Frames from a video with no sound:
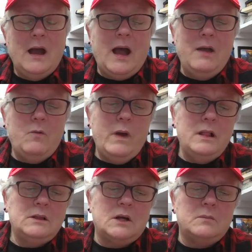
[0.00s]
I
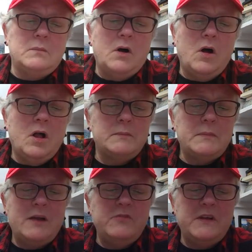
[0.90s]
welcome all
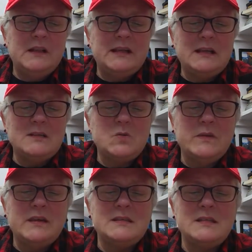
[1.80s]
my feelings
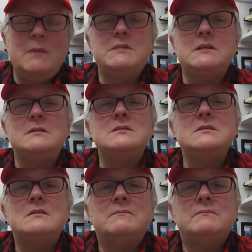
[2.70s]
with acceptance